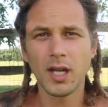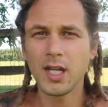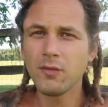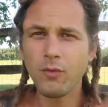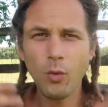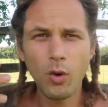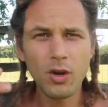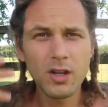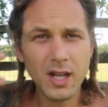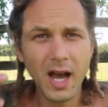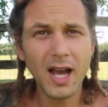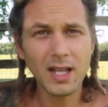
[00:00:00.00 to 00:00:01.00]
And if we're
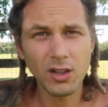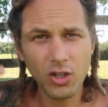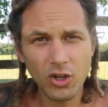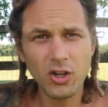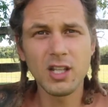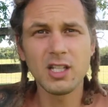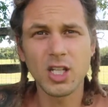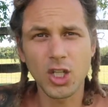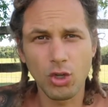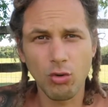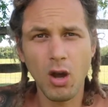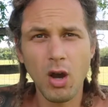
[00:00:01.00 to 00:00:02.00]
not learning
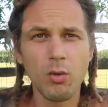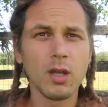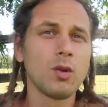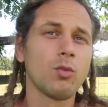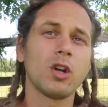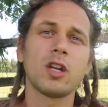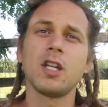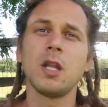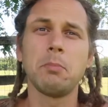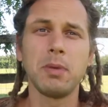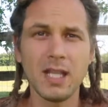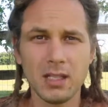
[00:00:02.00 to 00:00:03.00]
and growing, we're going
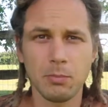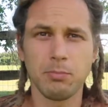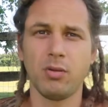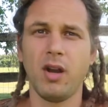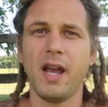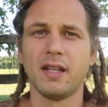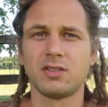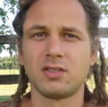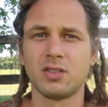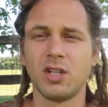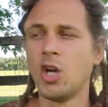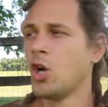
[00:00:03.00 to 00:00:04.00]
to be
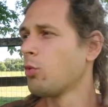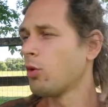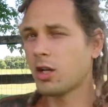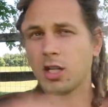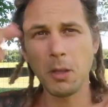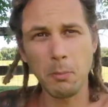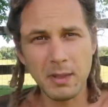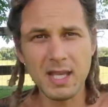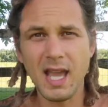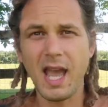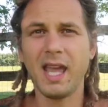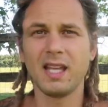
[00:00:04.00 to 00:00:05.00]
depressed. We're going to
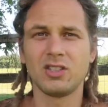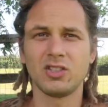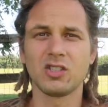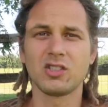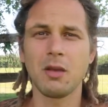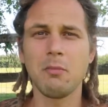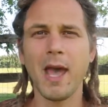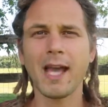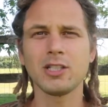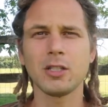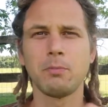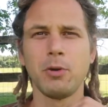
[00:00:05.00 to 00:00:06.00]
be anxious.
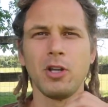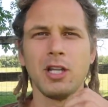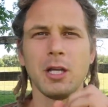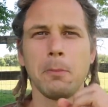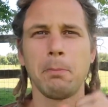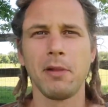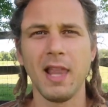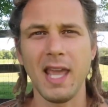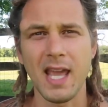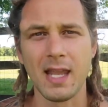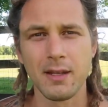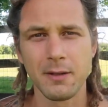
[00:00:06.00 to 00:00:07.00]
Imagine putting a
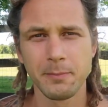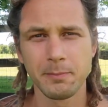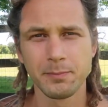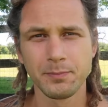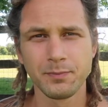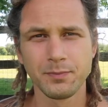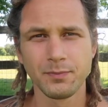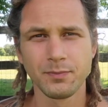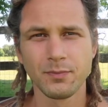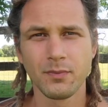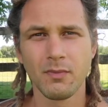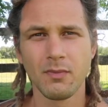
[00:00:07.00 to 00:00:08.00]
plant
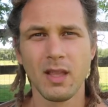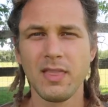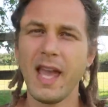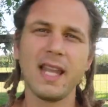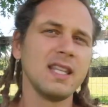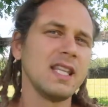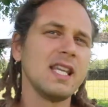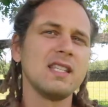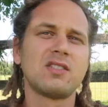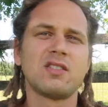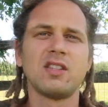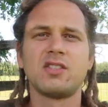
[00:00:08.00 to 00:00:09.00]
that
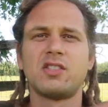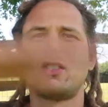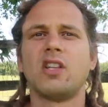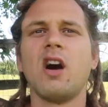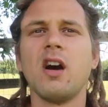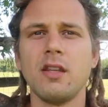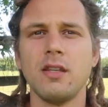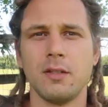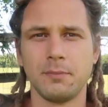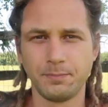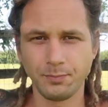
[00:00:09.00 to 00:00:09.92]
needs the sun